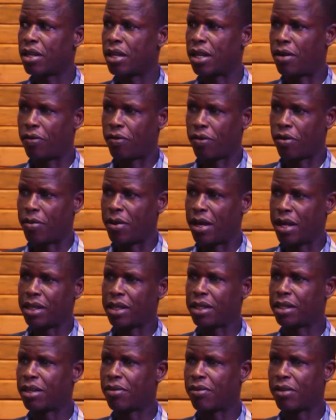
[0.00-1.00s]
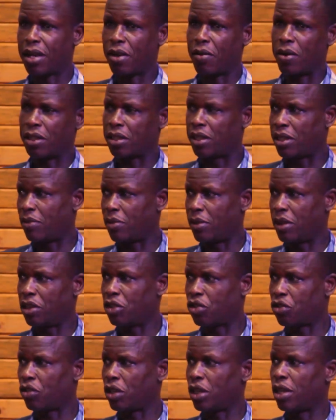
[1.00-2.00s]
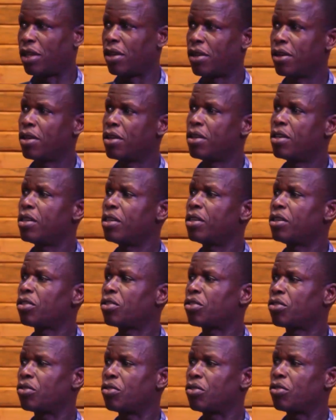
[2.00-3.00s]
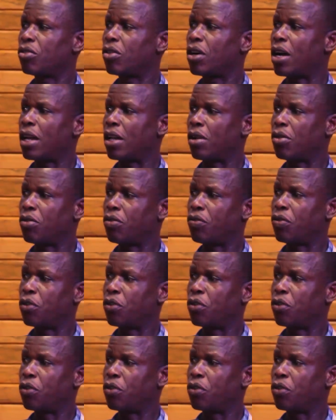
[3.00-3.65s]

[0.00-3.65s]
Now, from 97, I was in ministry. So I go